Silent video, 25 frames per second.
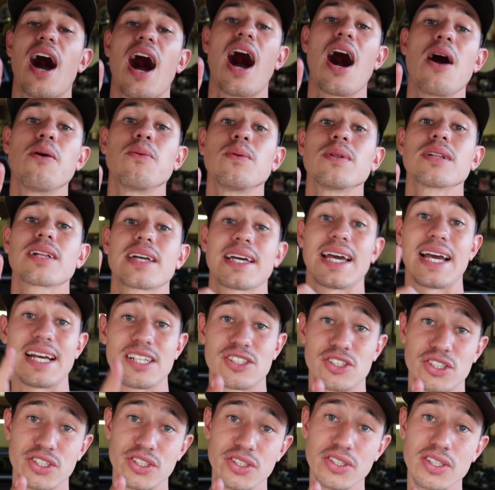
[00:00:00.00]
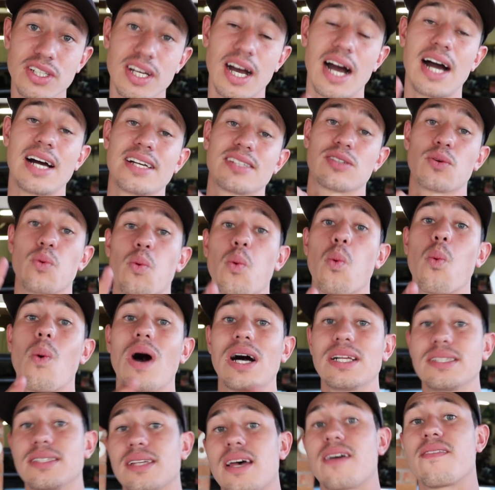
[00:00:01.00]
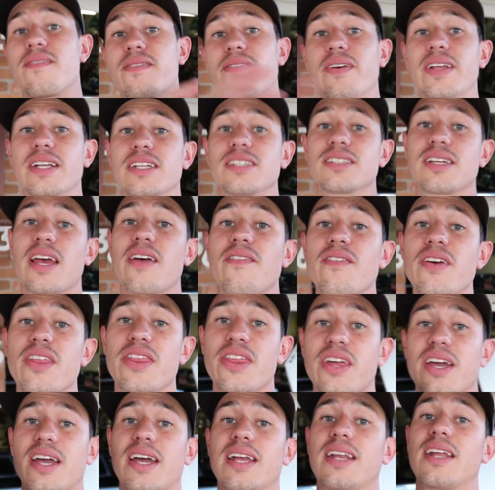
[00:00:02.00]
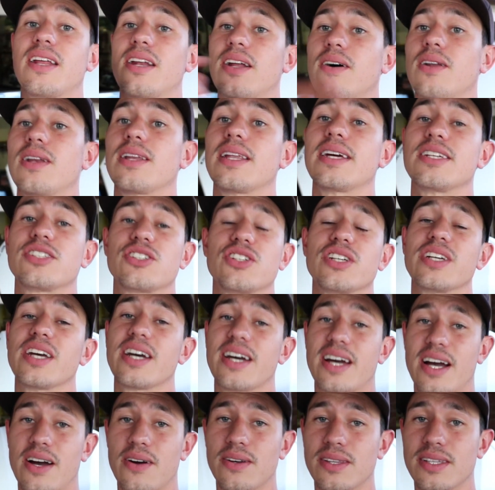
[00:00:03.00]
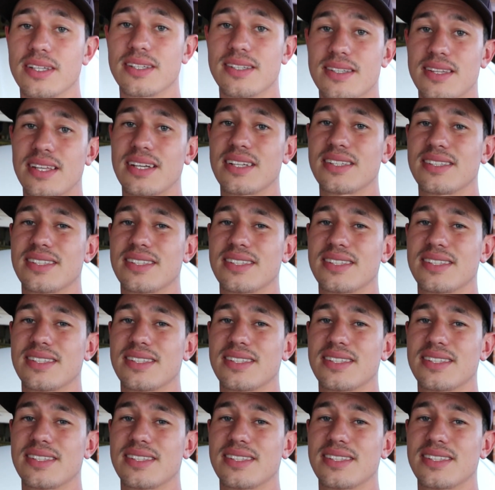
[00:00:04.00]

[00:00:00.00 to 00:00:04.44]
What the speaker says: I will catch you guys once I finish everything, and then I'll let you hear how this thing